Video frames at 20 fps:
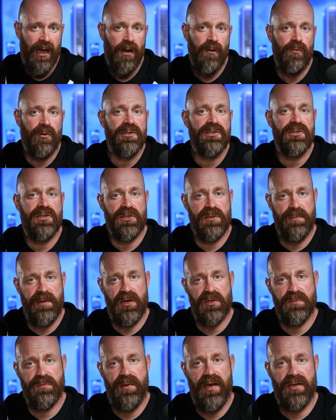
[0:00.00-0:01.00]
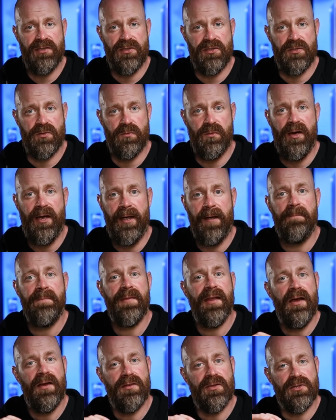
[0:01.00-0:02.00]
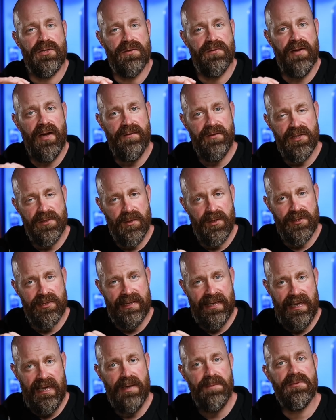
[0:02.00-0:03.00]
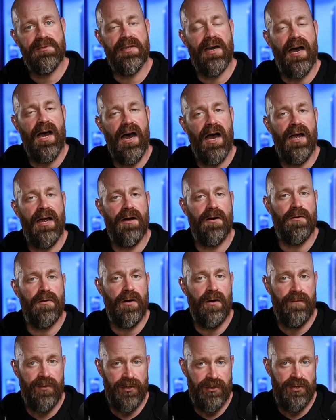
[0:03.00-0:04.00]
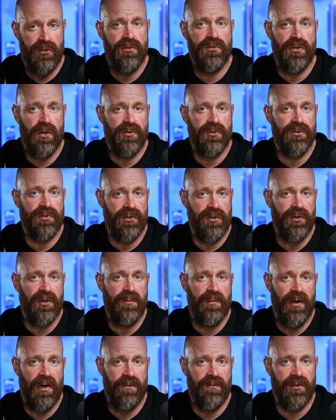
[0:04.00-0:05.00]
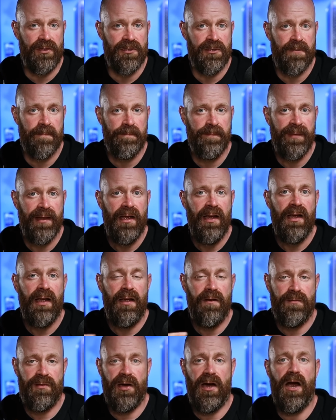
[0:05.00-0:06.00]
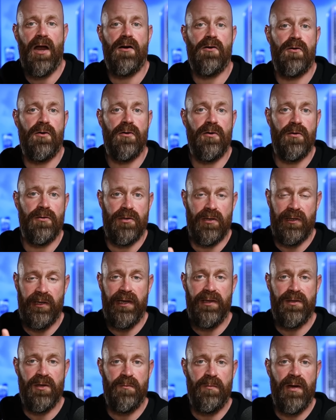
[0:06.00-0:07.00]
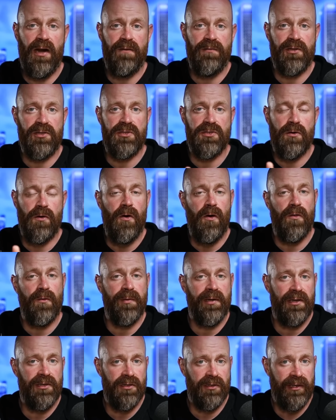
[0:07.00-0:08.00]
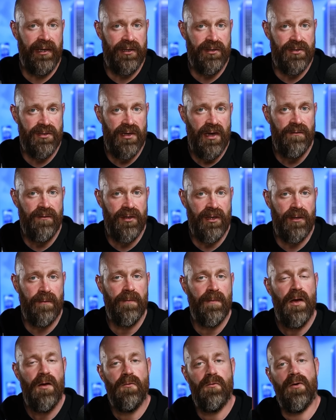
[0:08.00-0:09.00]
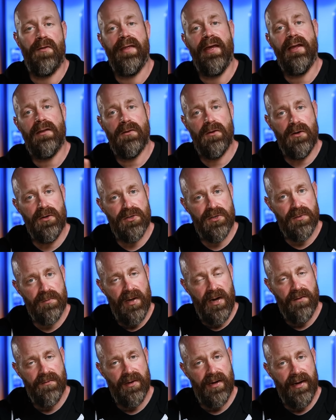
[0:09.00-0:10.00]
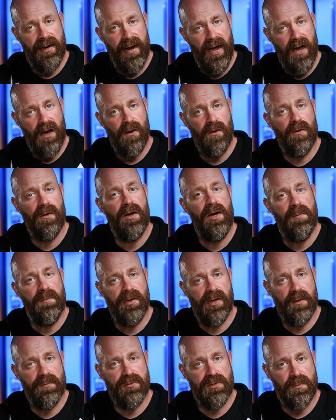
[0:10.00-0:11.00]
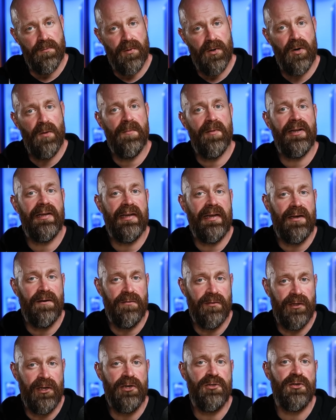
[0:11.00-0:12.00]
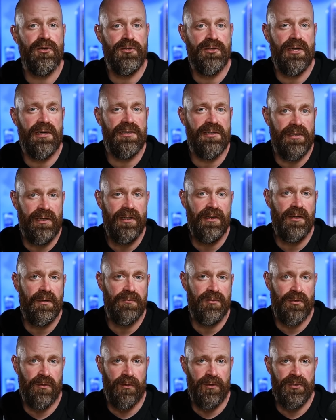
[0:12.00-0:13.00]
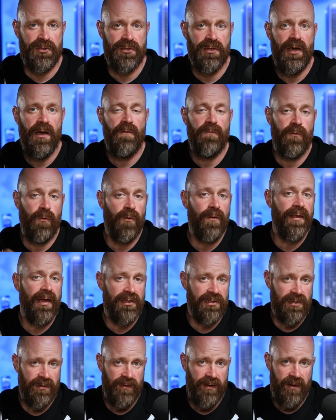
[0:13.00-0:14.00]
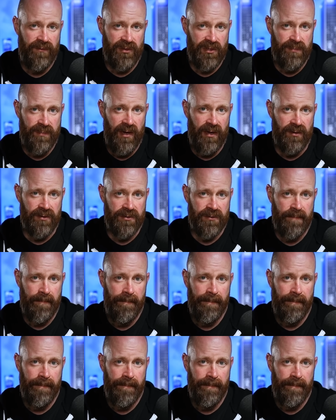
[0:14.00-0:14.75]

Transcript: Once the spouse passes away, the surviving spouse keeps the higher of the two Social Security benefits. If the higher earner delayed their benefits all the way until age 70, well, that larger benefit now becomes a permanent inflation-adjusted income source for that surviving spouse.